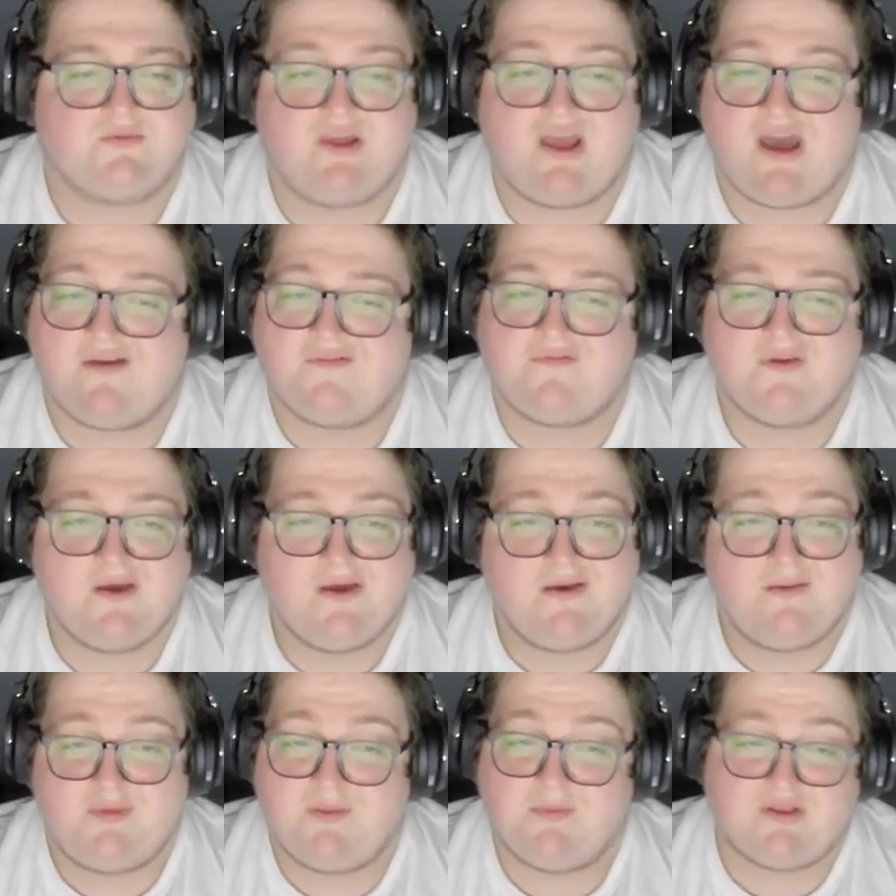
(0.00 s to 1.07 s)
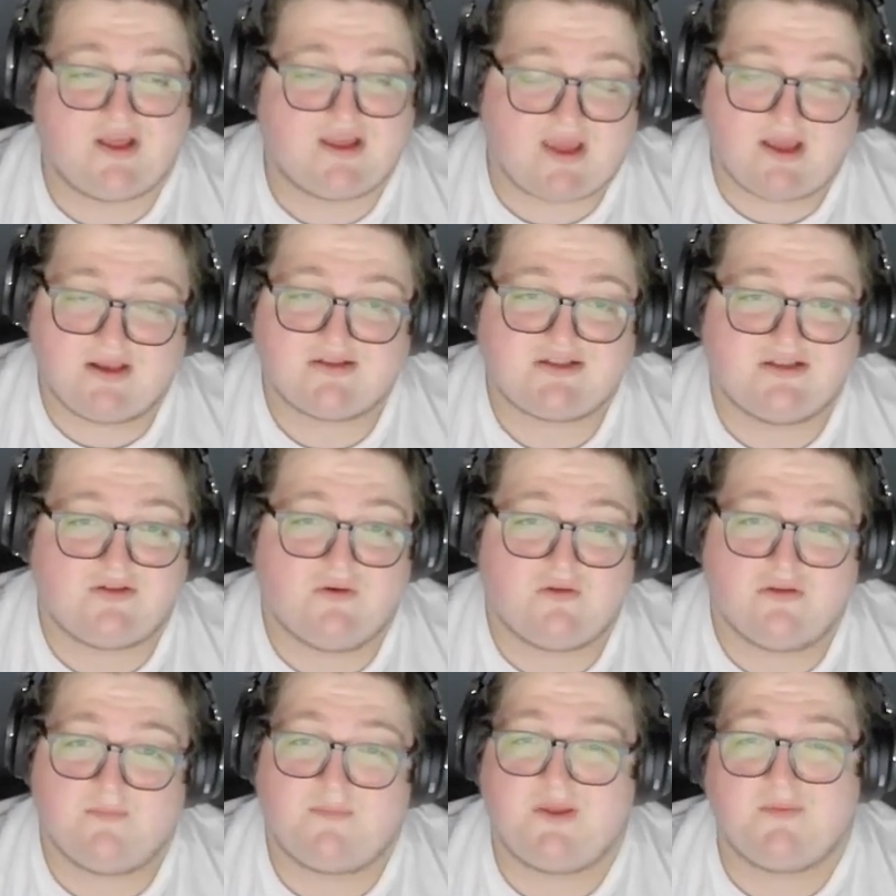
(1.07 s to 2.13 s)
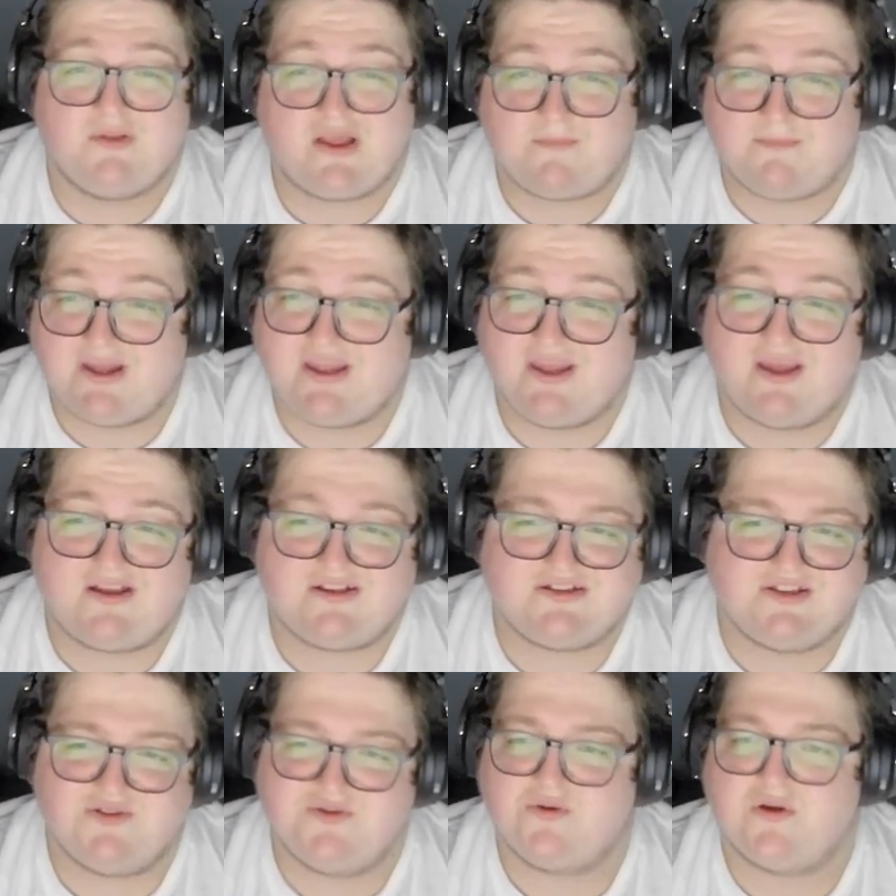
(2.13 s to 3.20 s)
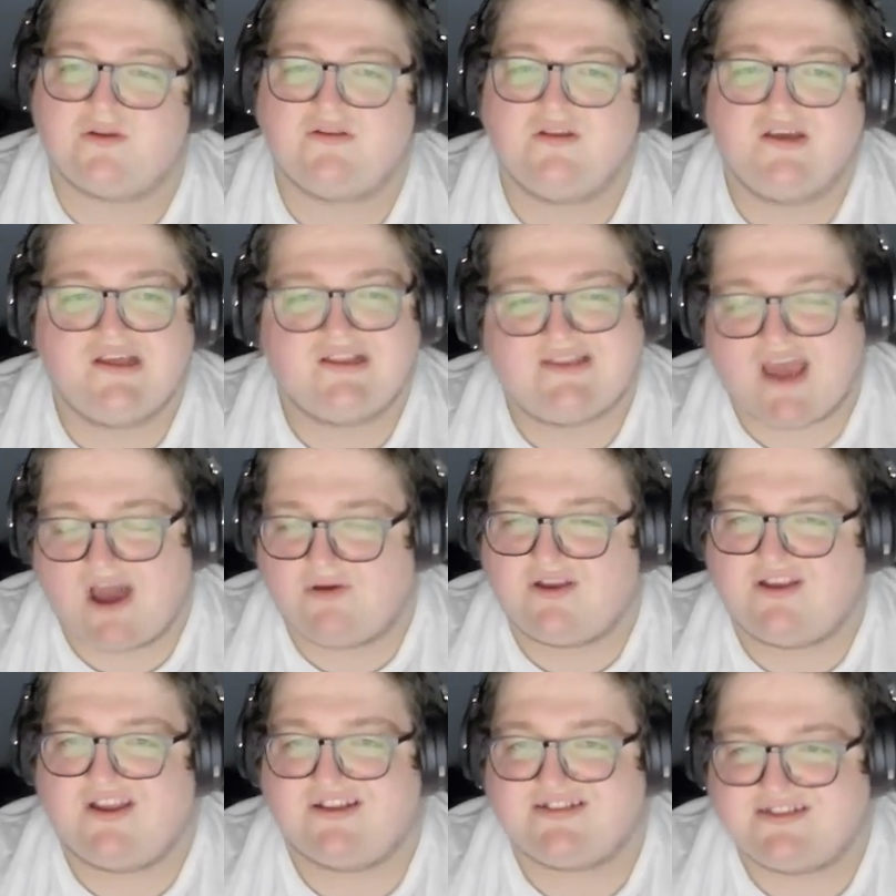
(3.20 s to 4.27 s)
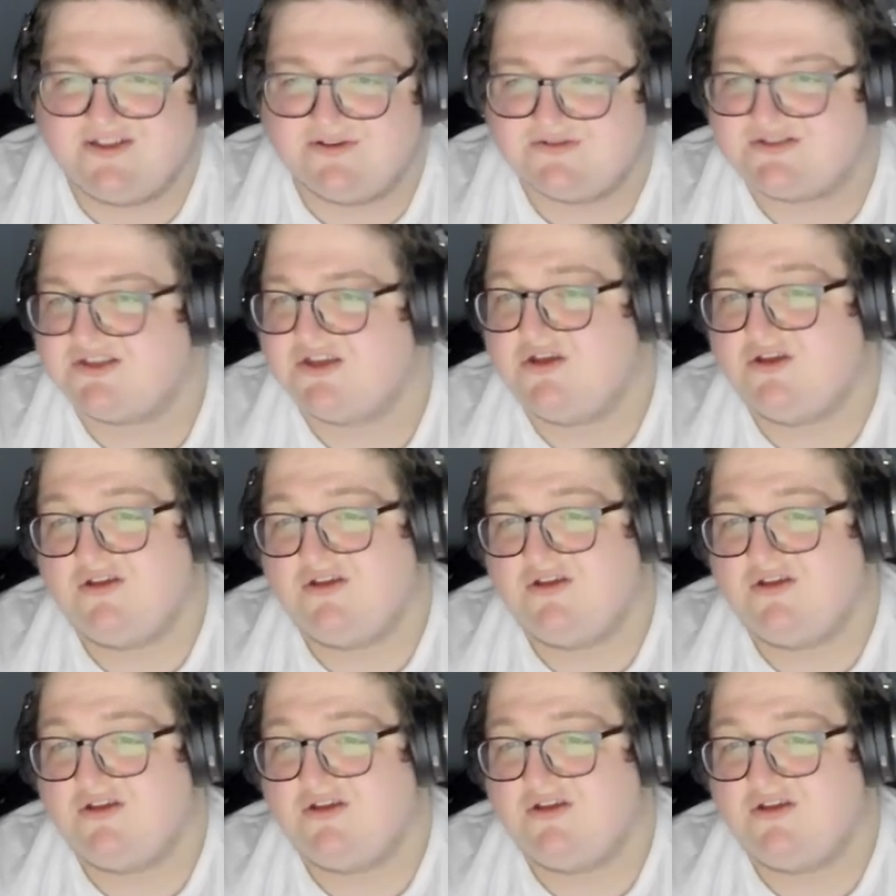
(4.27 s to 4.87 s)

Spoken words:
We have people like Anderson Dolan, people like Mikey Anderson, who are touted as those